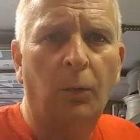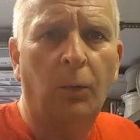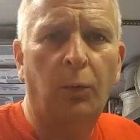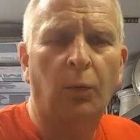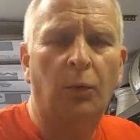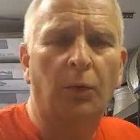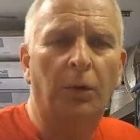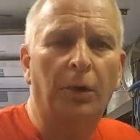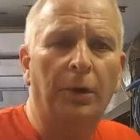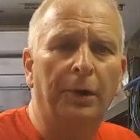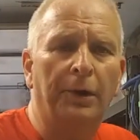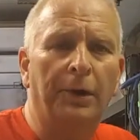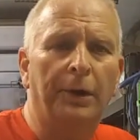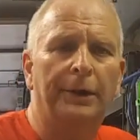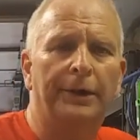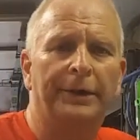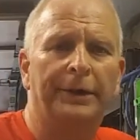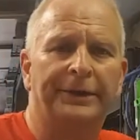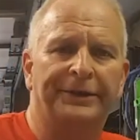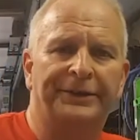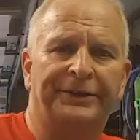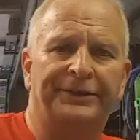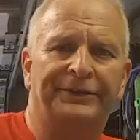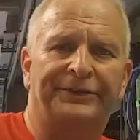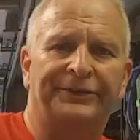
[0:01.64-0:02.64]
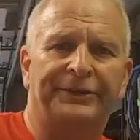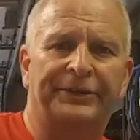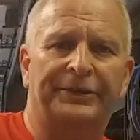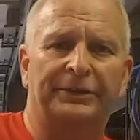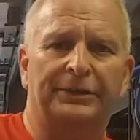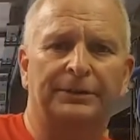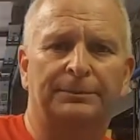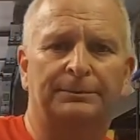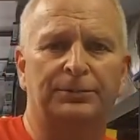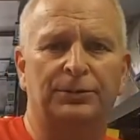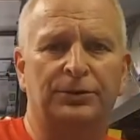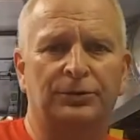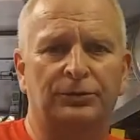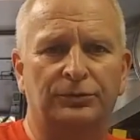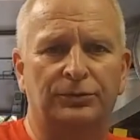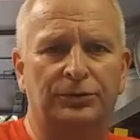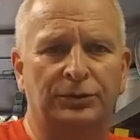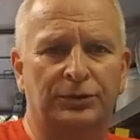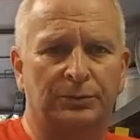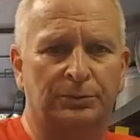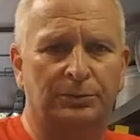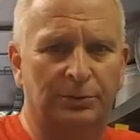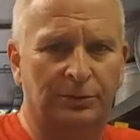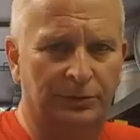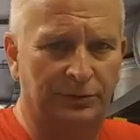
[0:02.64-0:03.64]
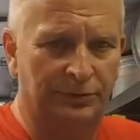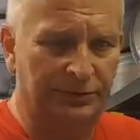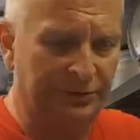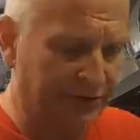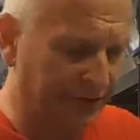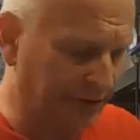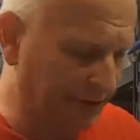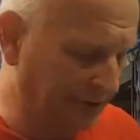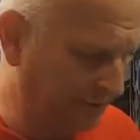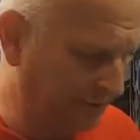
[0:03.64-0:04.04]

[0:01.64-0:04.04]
What is up, YouTubers?